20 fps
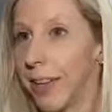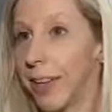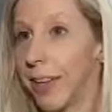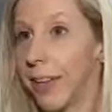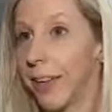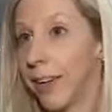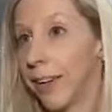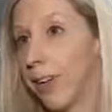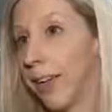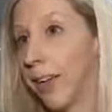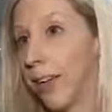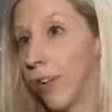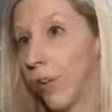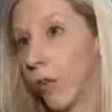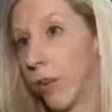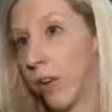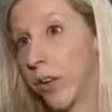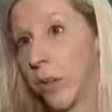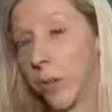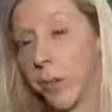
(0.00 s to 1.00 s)
it is
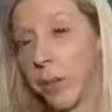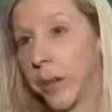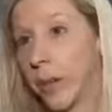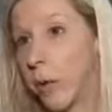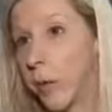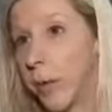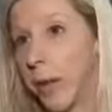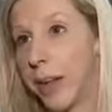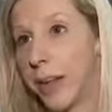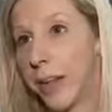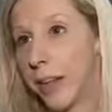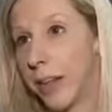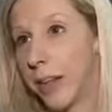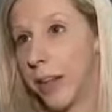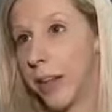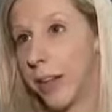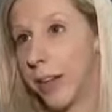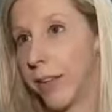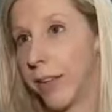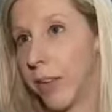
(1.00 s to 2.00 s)
going to be an amazing
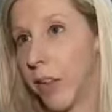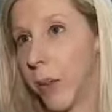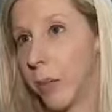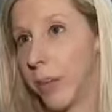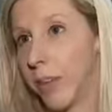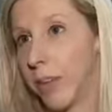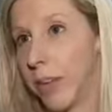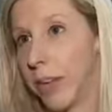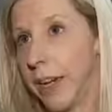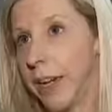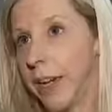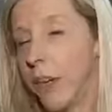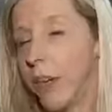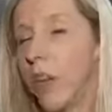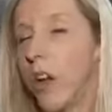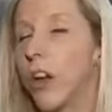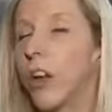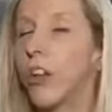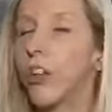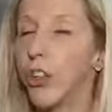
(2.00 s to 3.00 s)
thing to come see. It's
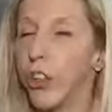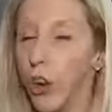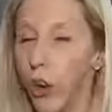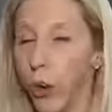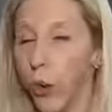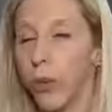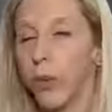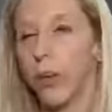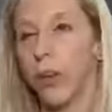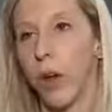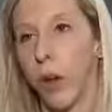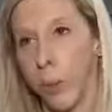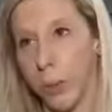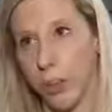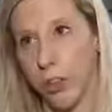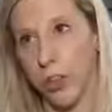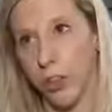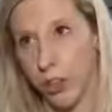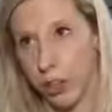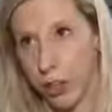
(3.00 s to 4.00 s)
not a show, it's a
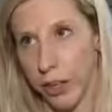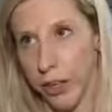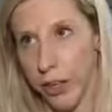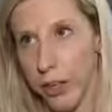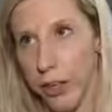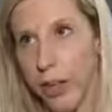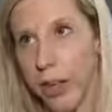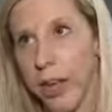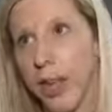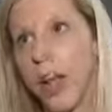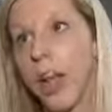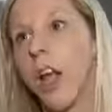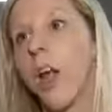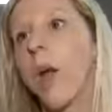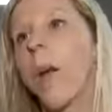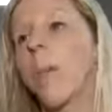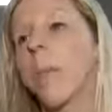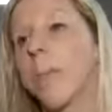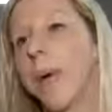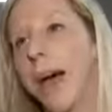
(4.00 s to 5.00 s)
competition,
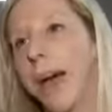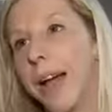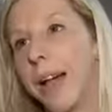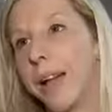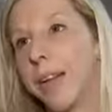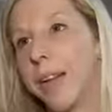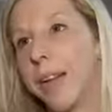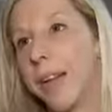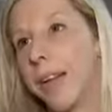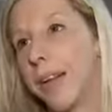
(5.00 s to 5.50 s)
but